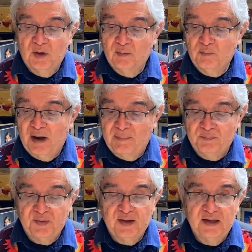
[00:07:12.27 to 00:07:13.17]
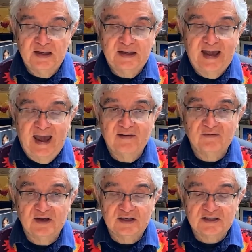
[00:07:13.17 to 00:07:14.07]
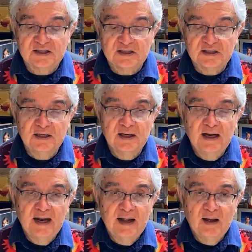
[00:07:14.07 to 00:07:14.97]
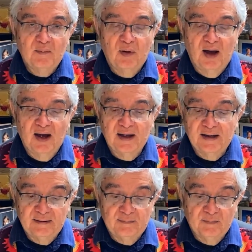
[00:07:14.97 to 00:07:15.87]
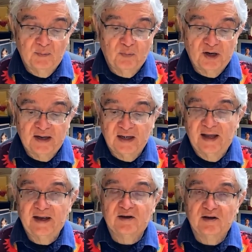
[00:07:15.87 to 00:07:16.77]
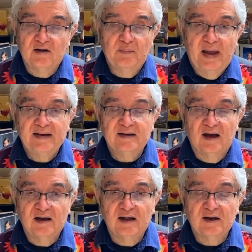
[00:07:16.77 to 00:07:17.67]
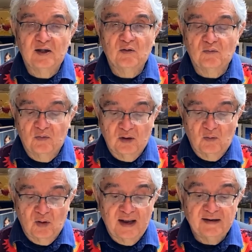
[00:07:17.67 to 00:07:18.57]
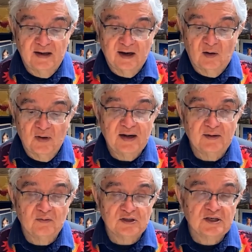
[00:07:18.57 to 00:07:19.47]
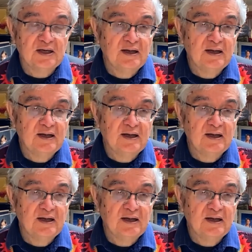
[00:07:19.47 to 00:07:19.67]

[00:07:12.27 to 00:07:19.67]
prep the canvas by putting a layer of paint on it. What I did already was